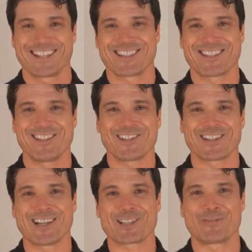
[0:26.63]
The senior
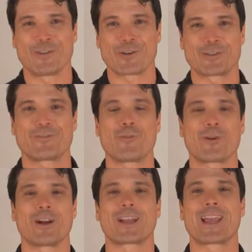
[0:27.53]
class voted
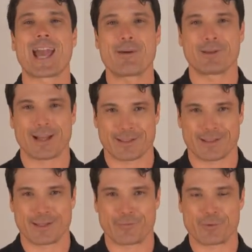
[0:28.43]
for a Camelot
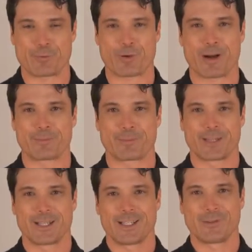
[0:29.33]
theme for the prom.
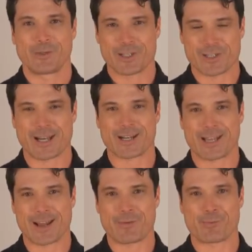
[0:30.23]
We decided
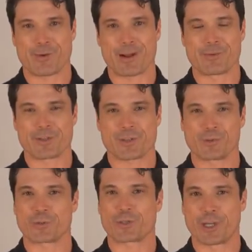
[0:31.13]
to have the prom in the
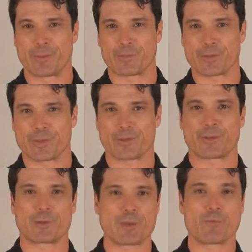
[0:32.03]
school gym so
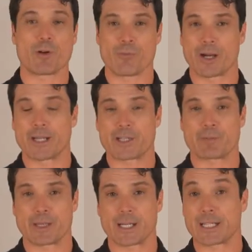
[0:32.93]
there'd be more money to
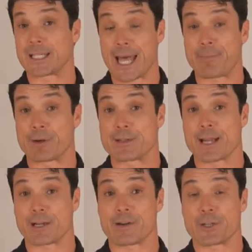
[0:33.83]
spend on elaborate
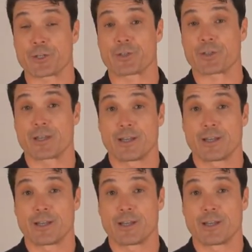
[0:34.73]
decorations.